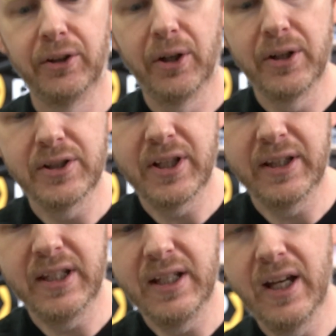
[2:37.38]
notice
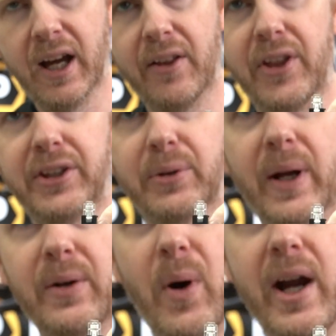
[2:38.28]
that the uh, that the
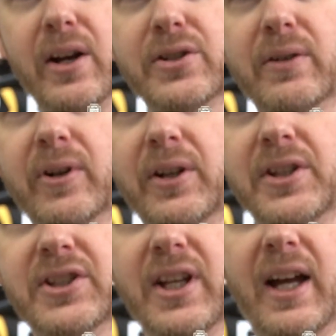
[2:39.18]
red wire is over on
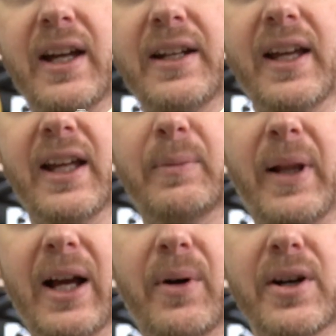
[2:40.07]
this side and the
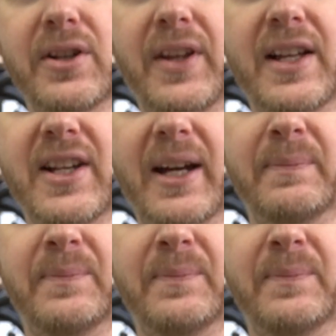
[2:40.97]
black wire is on that side.